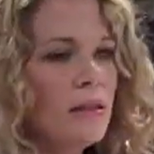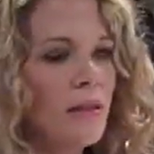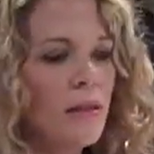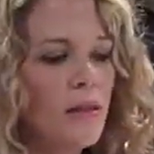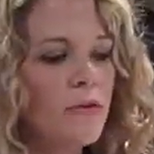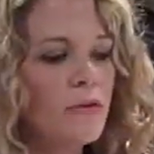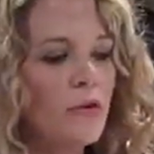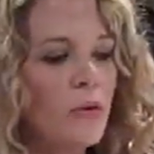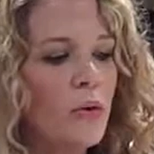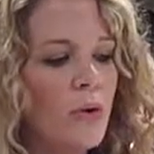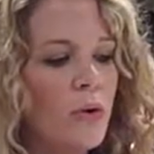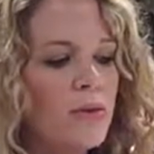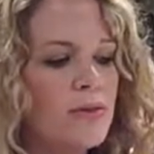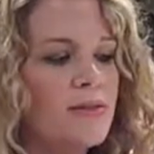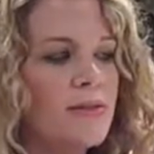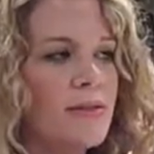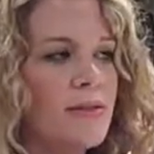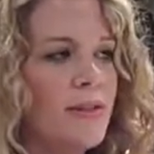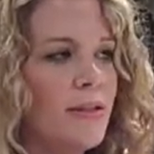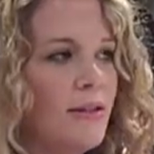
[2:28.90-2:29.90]
Of
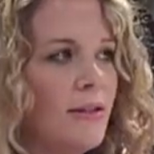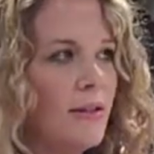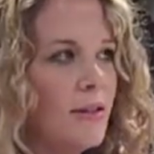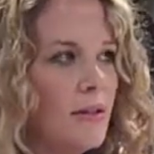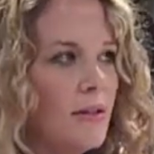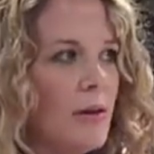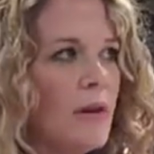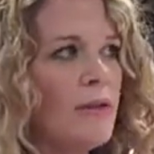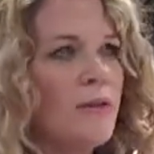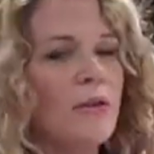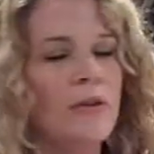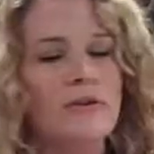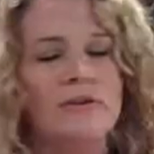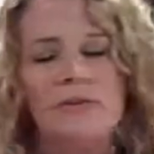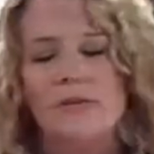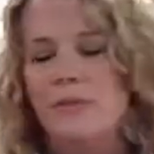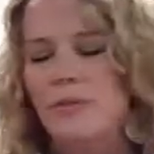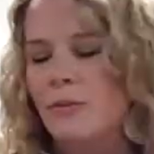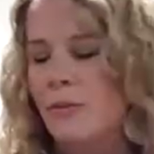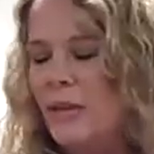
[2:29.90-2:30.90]
course, the
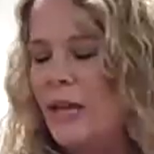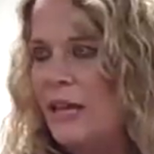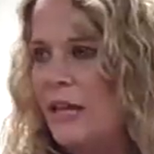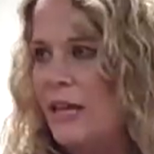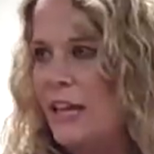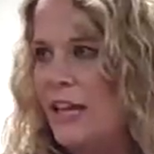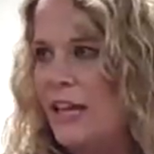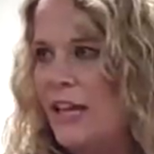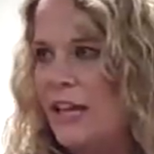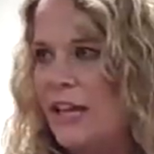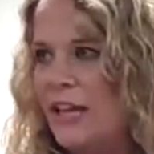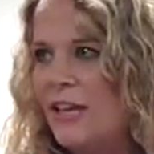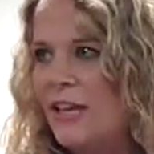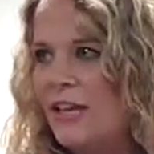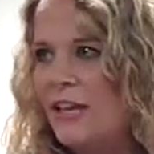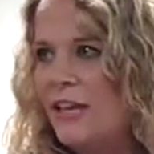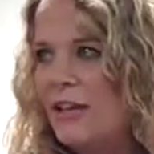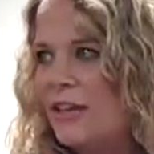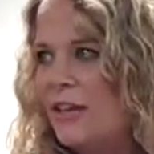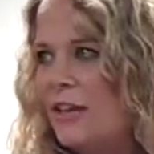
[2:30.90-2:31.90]
reference to wet clay,
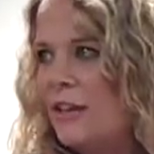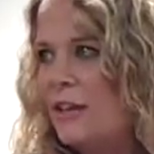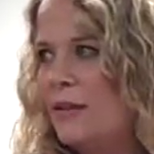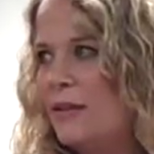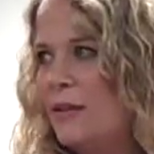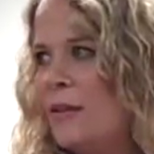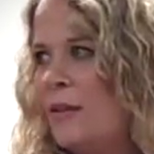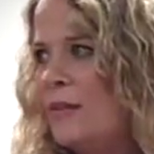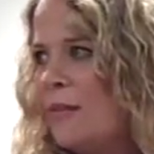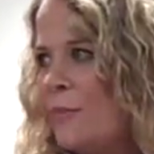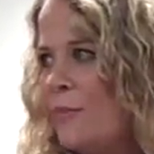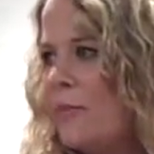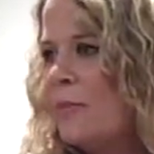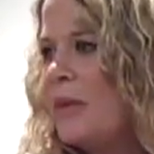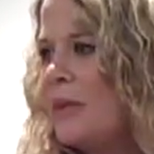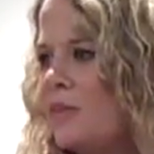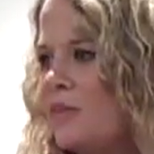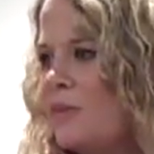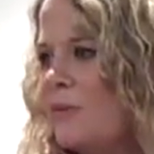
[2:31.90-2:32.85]
it makes